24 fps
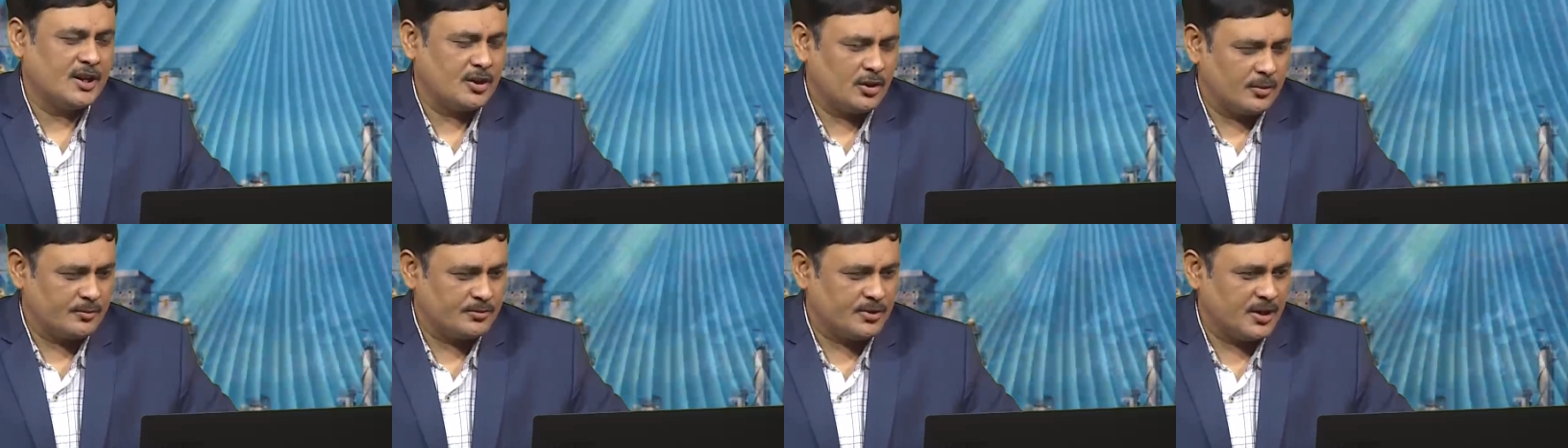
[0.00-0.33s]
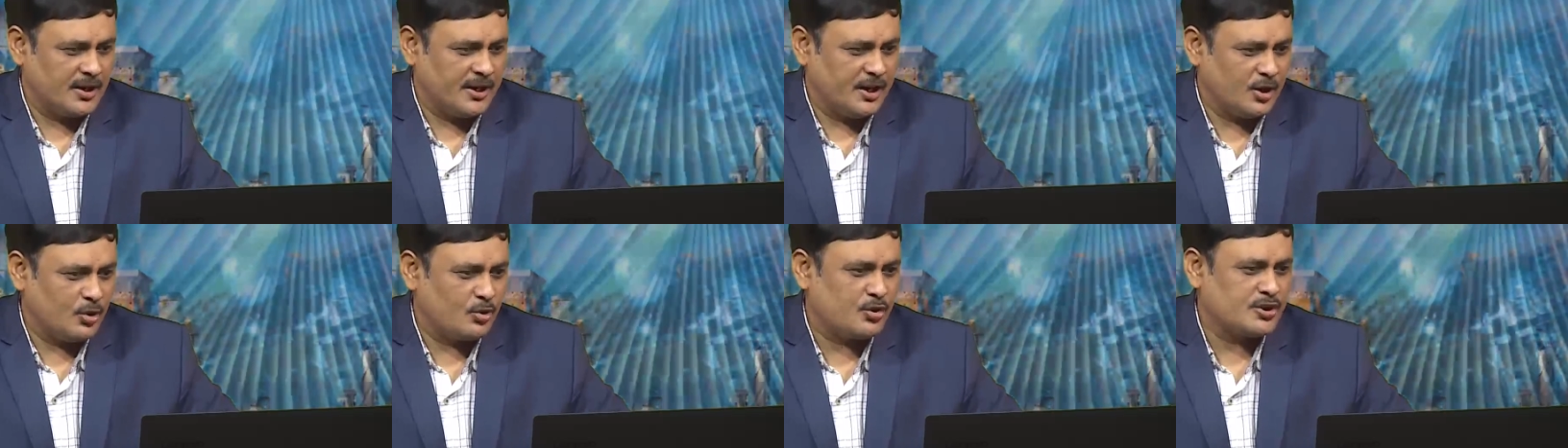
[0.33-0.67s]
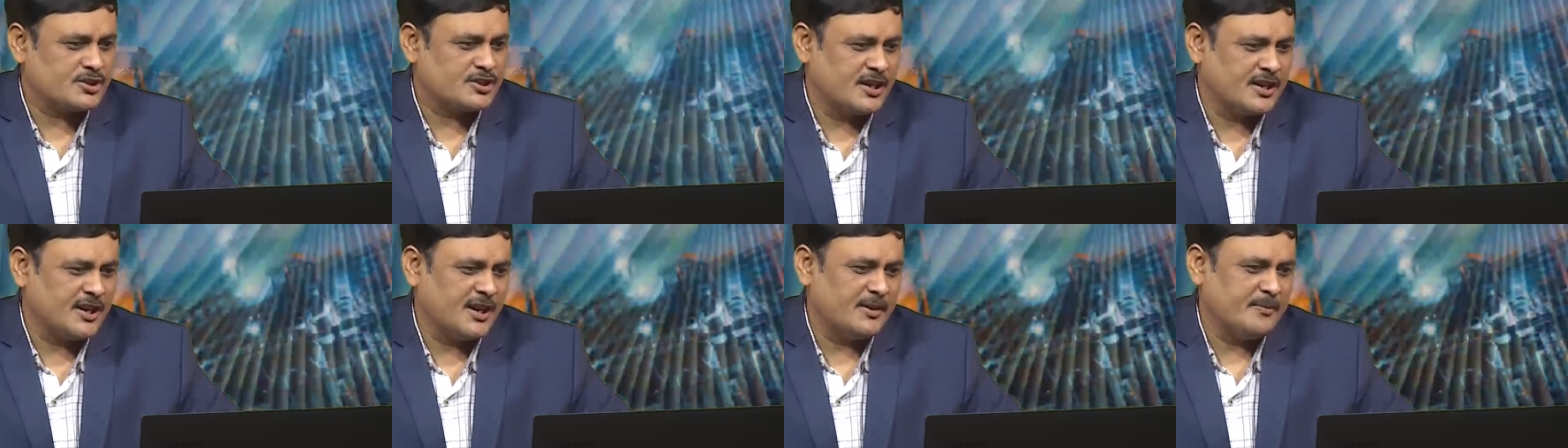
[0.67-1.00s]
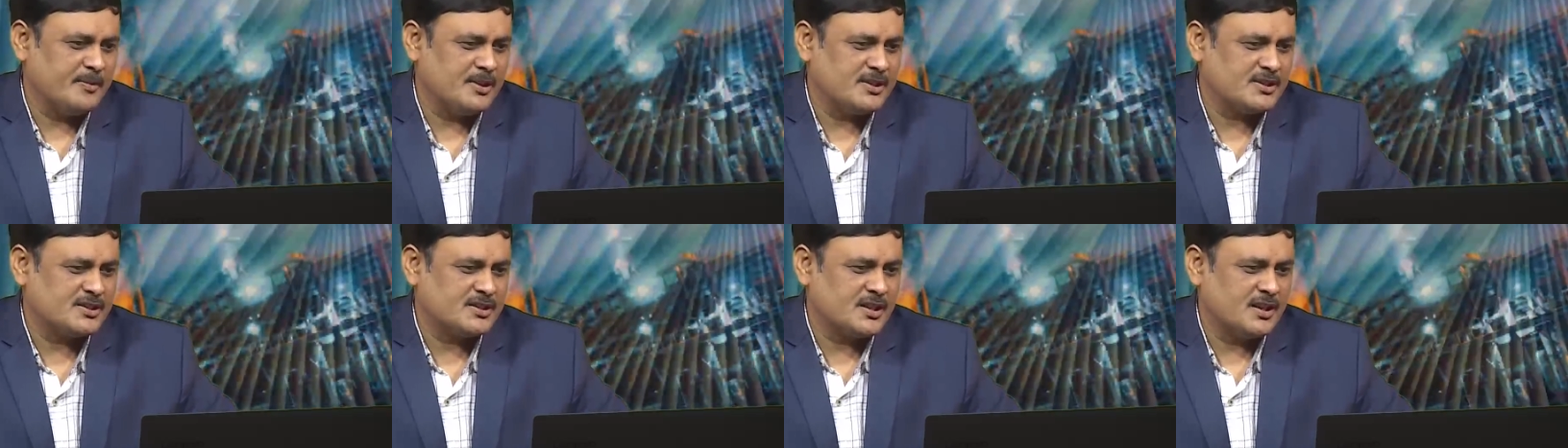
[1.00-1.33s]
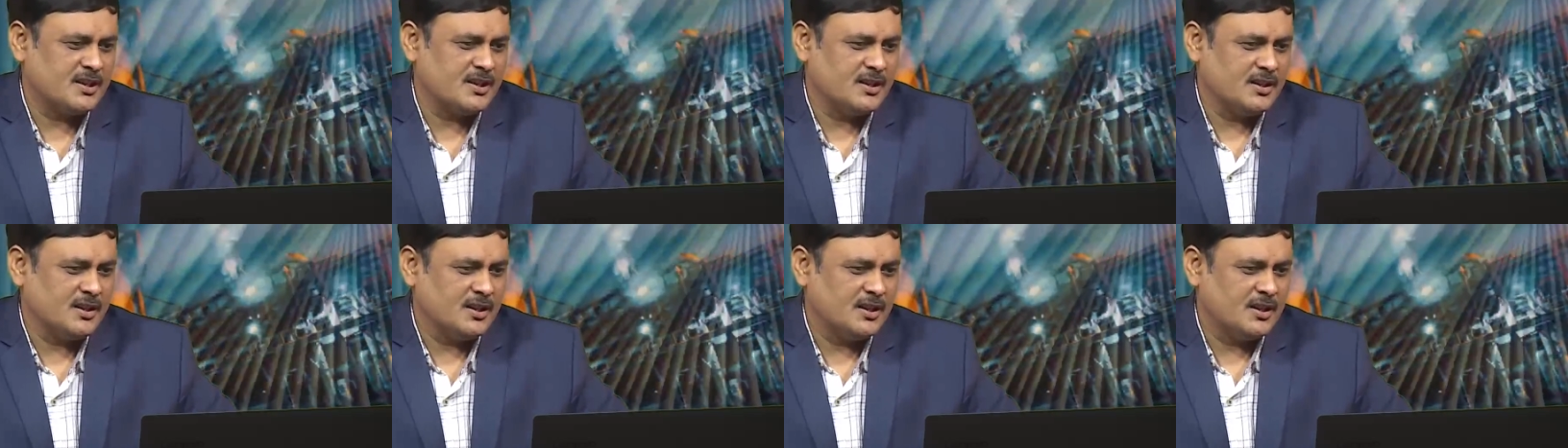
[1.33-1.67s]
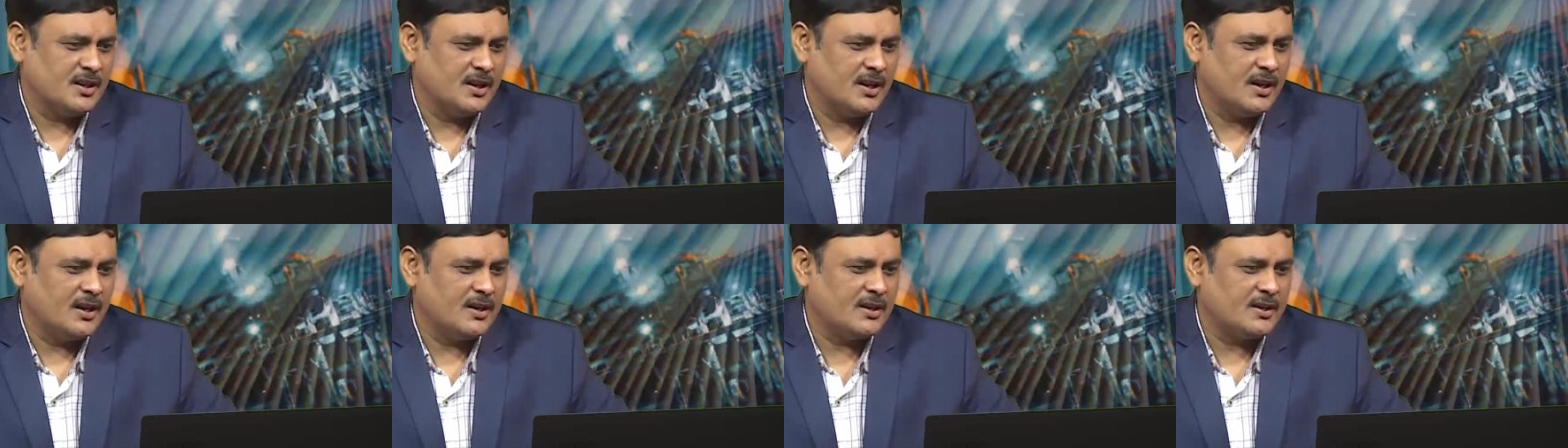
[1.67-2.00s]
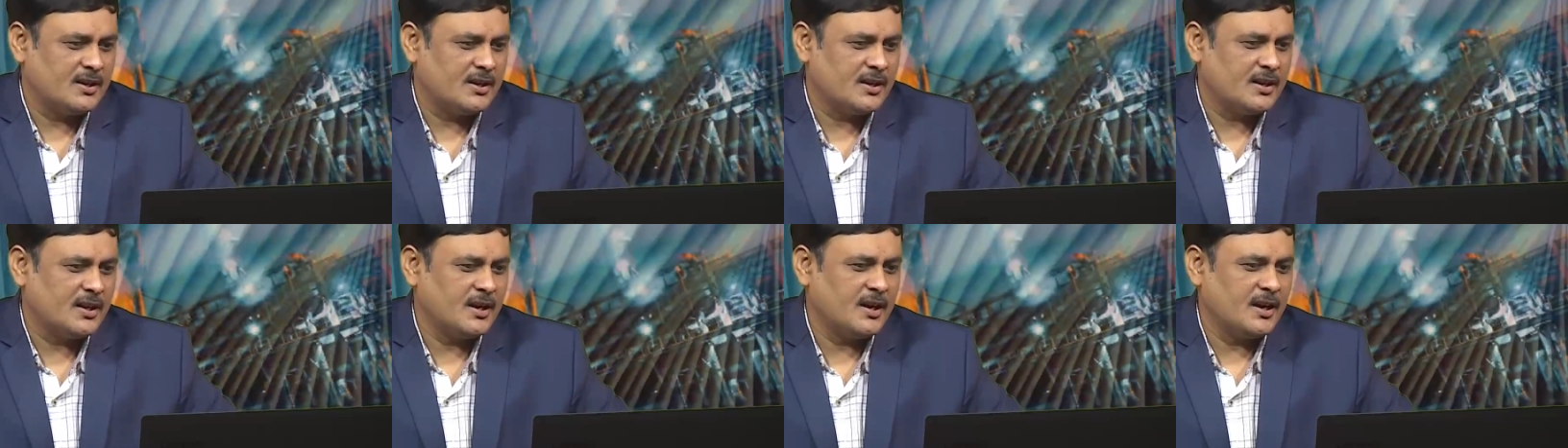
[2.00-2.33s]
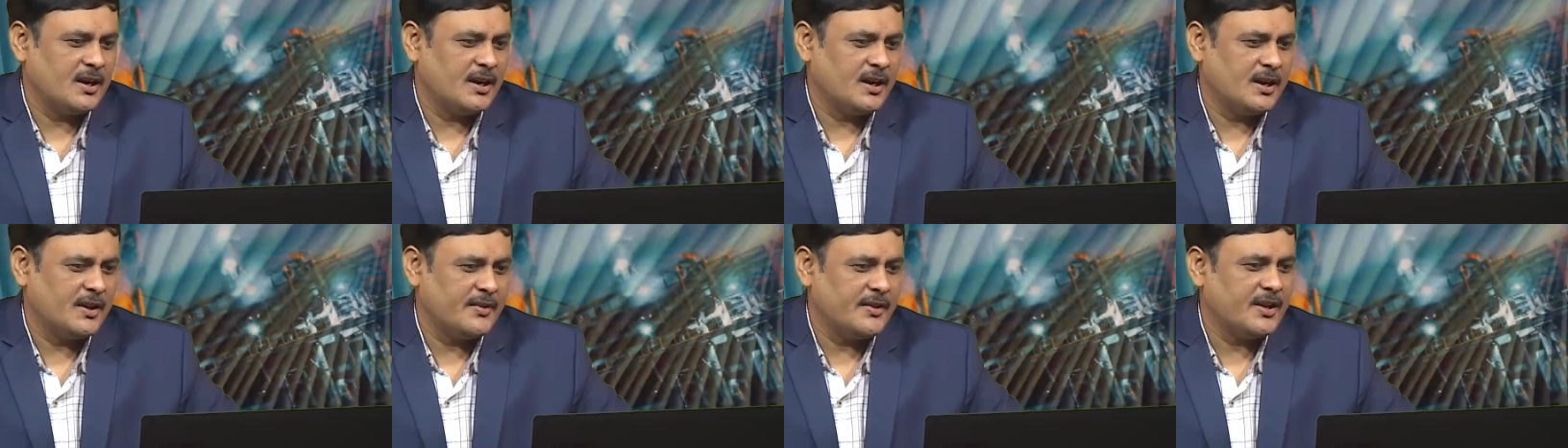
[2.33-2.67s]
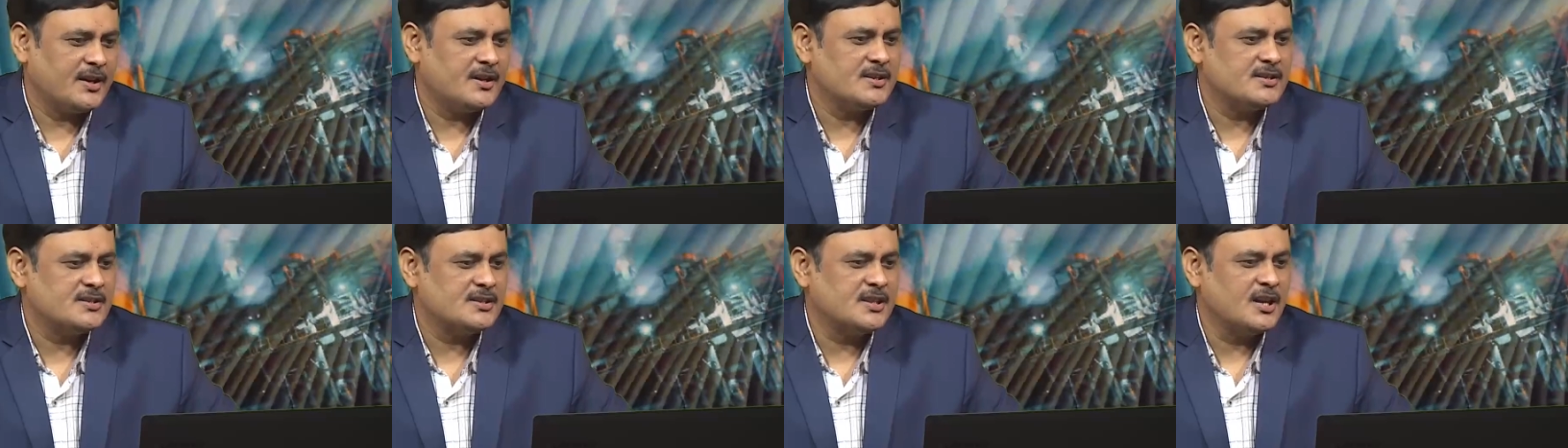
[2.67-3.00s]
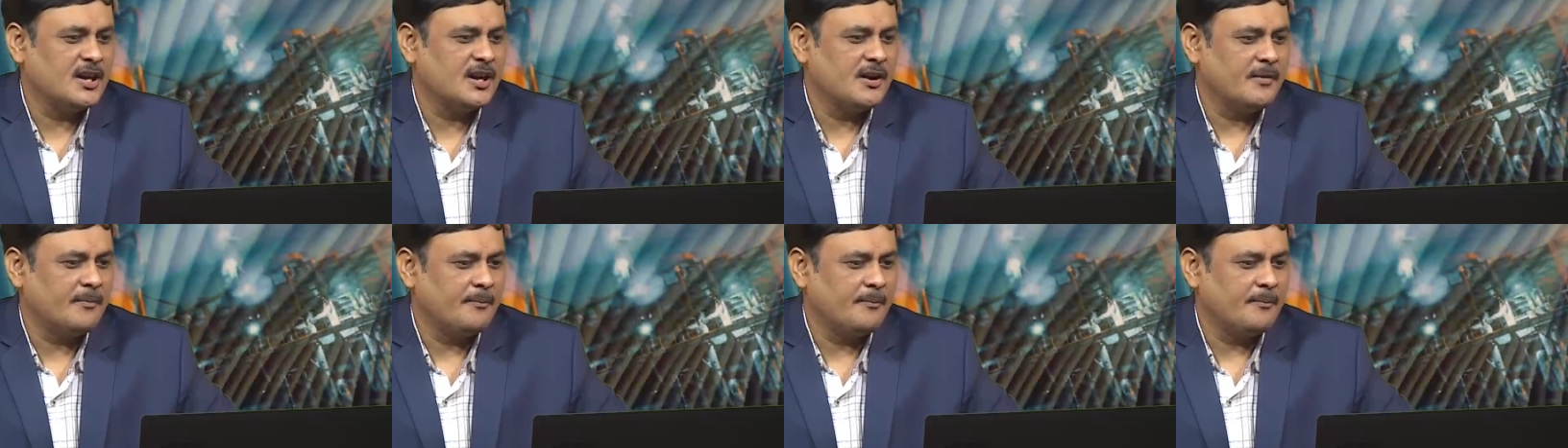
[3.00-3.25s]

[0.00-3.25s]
of the education dimension, and that is the